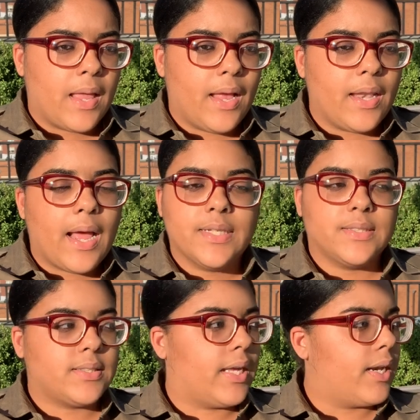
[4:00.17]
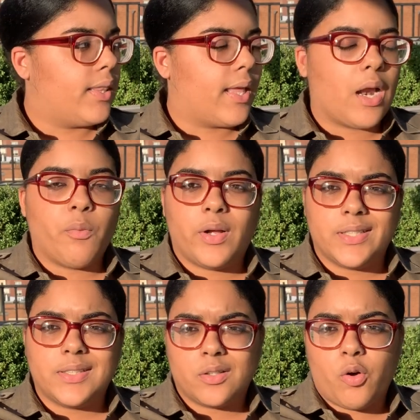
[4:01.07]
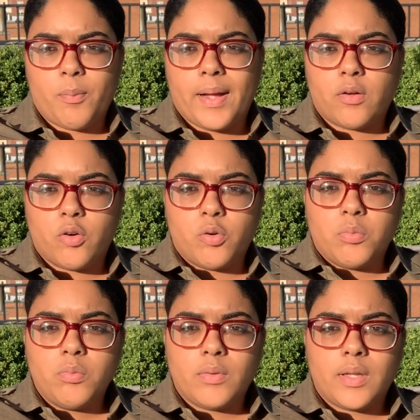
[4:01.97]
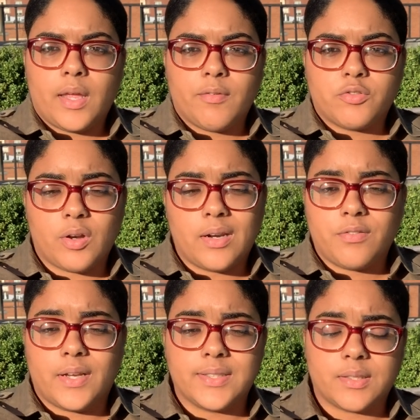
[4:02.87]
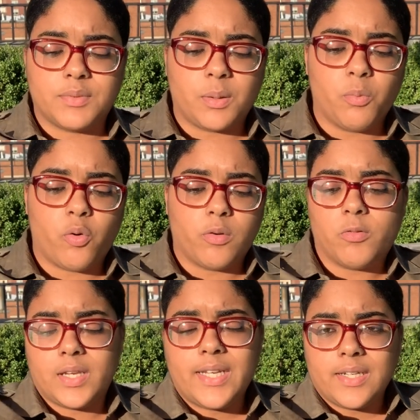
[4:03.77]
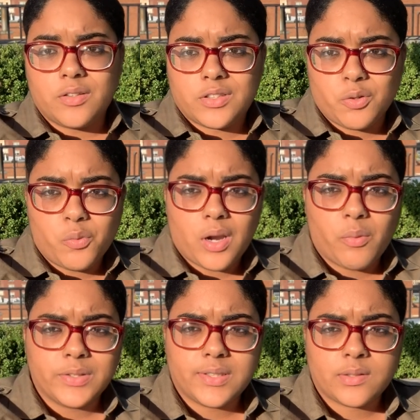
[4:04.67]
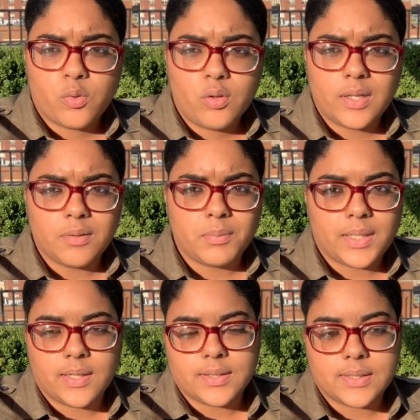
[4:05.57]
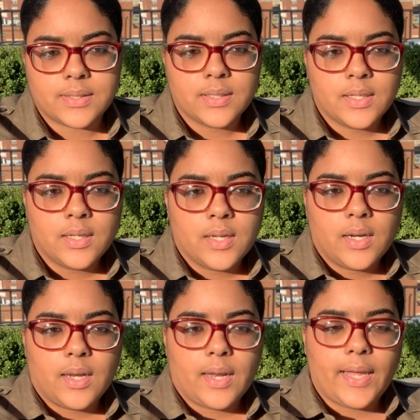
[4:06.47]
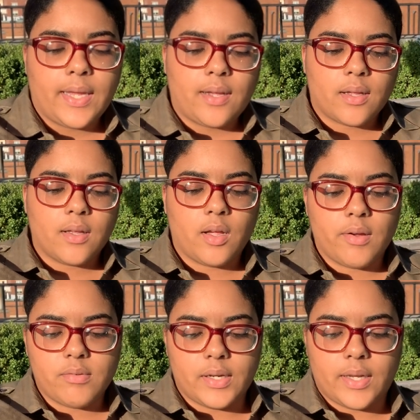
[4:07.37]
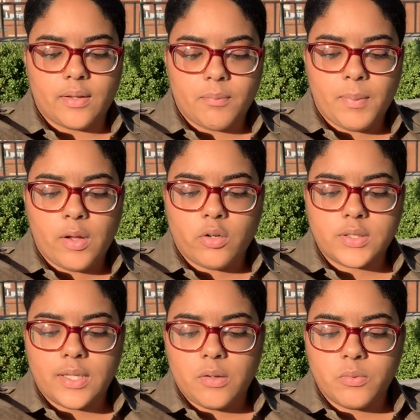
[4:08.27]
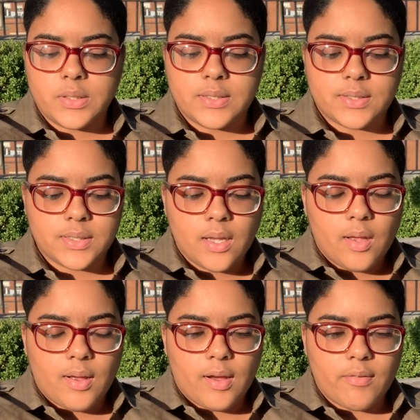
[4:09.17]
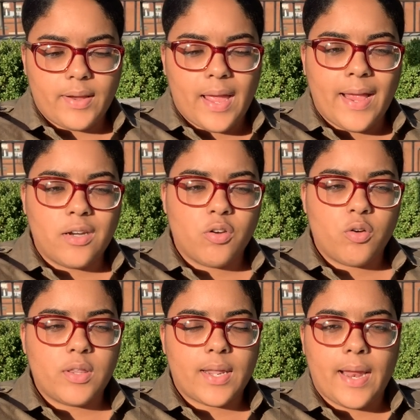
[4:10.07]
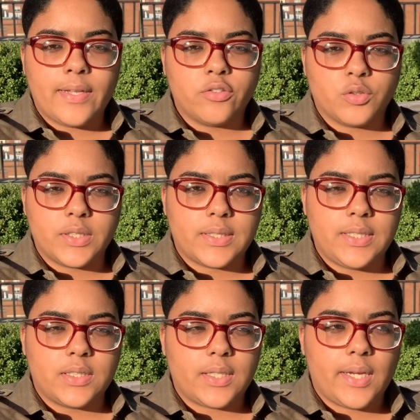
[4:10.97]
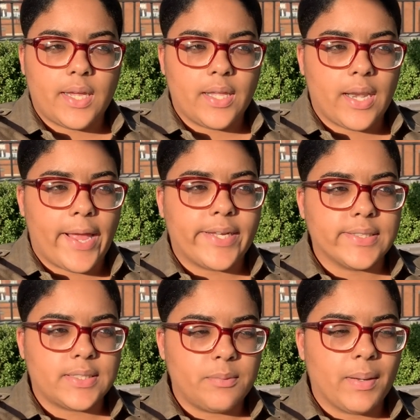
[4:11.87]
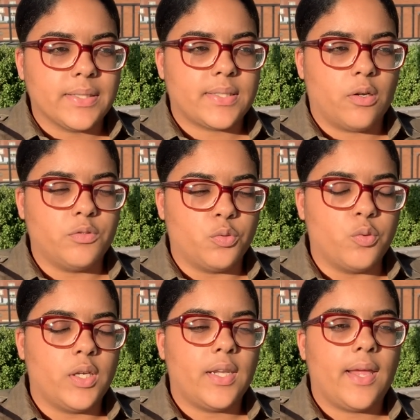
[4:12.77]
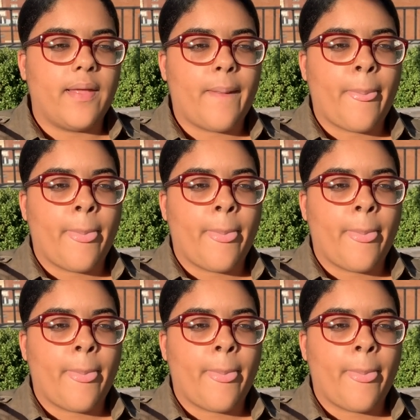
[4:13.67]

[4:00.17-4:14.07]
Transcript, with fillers: And I decided that I wanted to go back home and try to find something more related to what I went to school in, because, like, all right, my whole thing was, all right, I know that I enjoy teaching and I can see myself doing it,